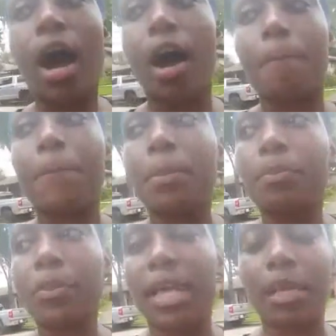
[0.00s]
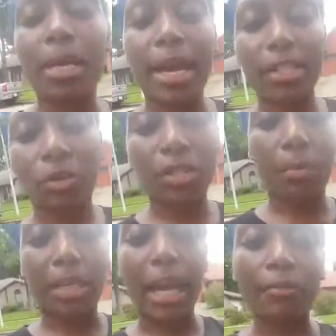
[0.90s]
Um, and let me ask you something.